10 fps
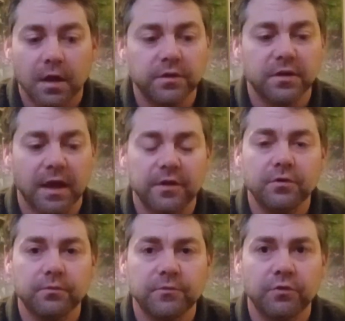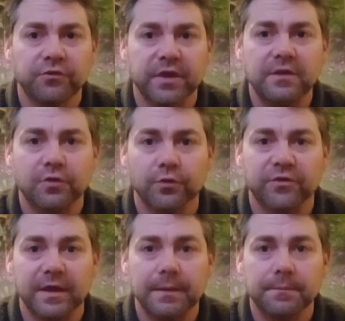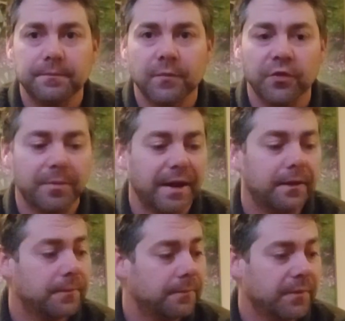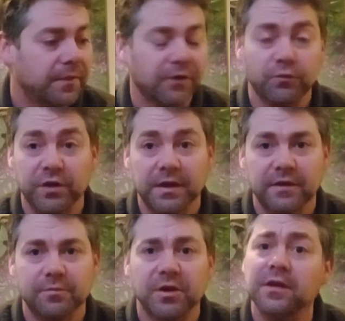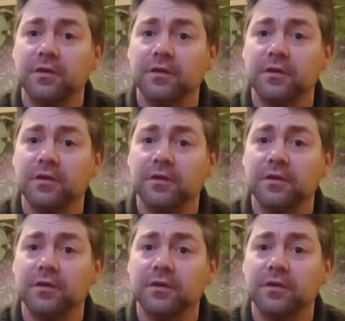And yeah, you'll stay toasty on the bank. And that's what you need to be. You